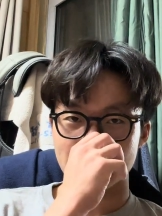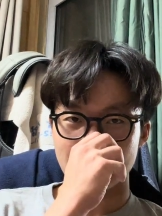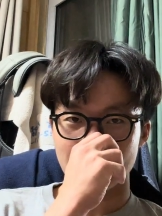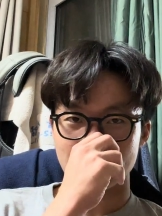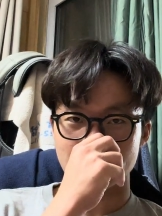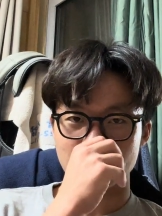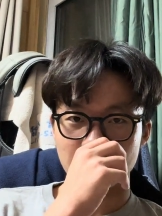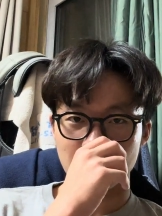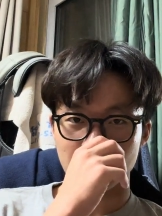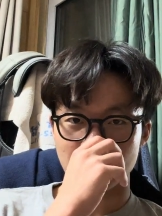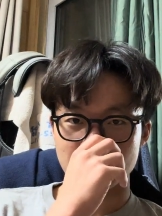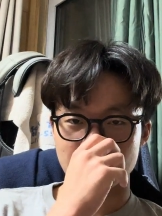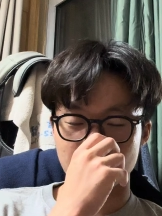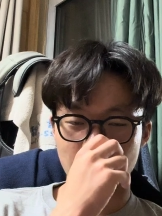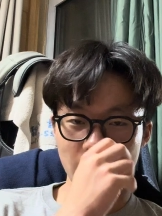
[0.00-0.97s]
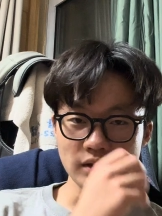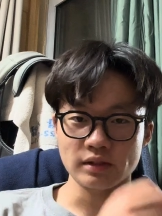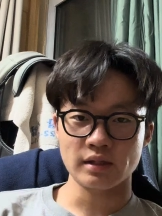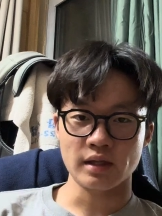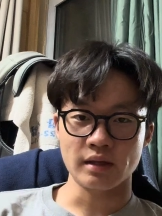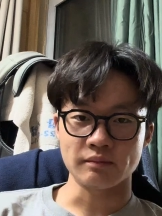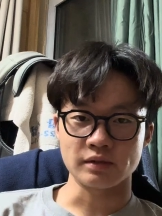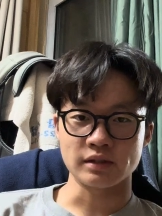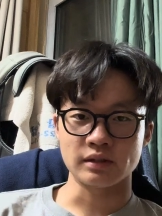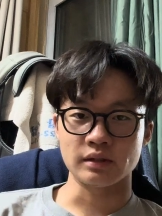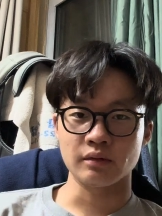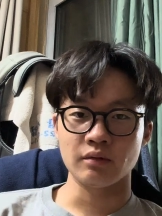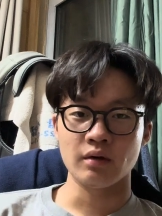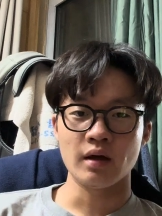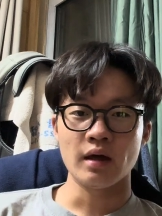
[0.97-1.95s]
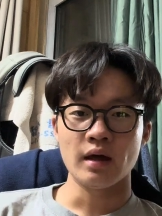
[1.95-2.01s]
they're doing what you want them to do,